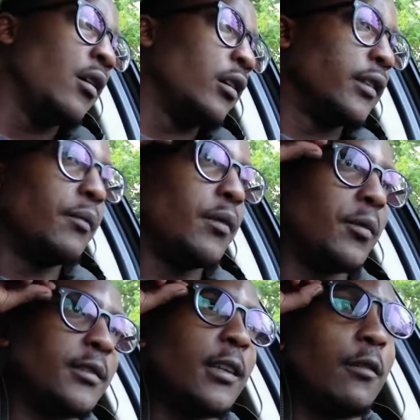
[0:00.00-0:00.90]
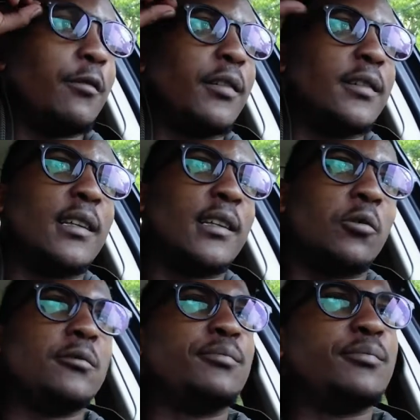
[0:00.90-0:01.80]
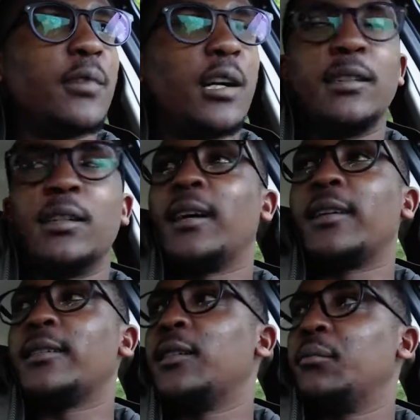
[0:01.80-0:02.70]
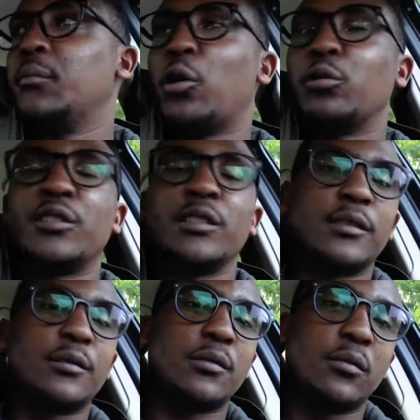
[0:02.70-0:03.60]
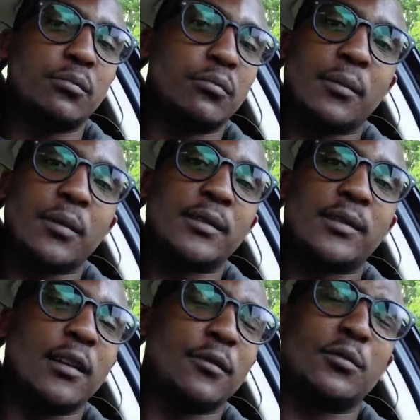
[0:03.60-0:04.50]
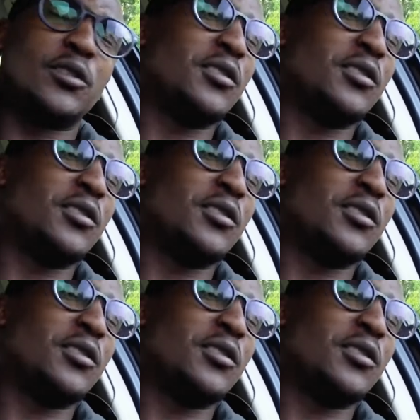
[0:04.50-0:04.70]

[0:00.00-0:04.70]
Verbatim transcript: get me myself another one, and like mount it by myself, which is